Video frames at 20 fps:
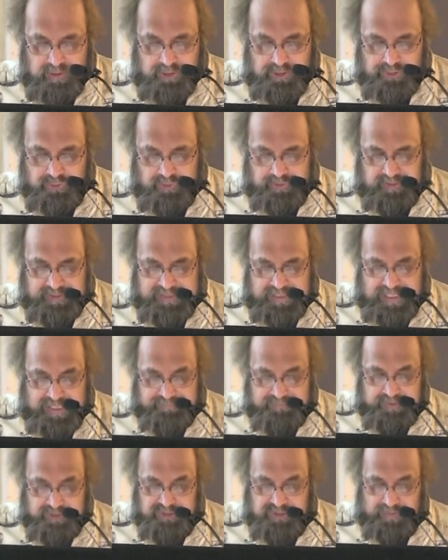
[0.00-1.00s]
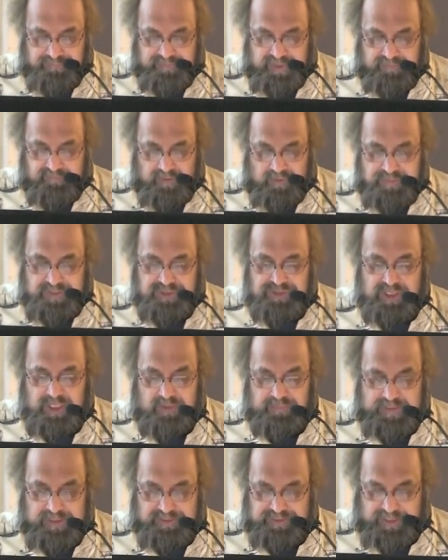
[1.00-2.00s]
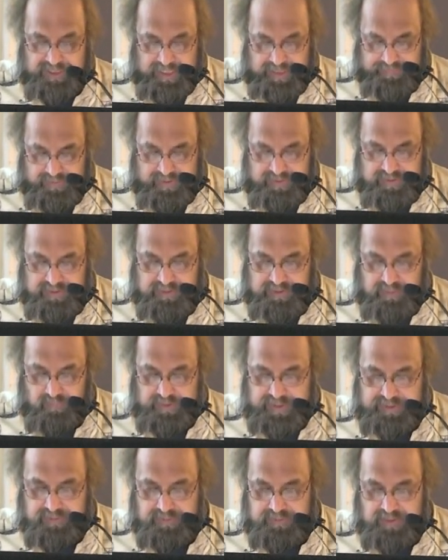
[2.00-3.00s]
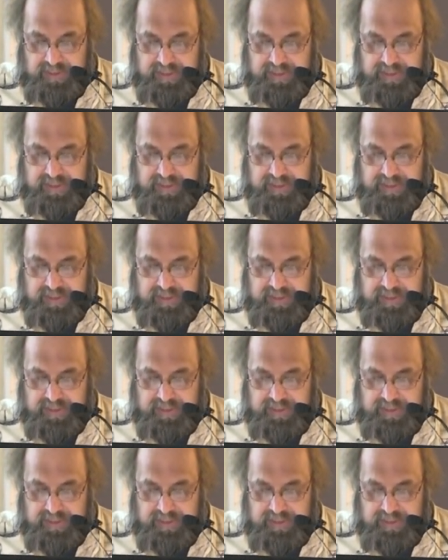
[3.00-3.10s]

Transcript: Shortly after, something very serious happened, and we,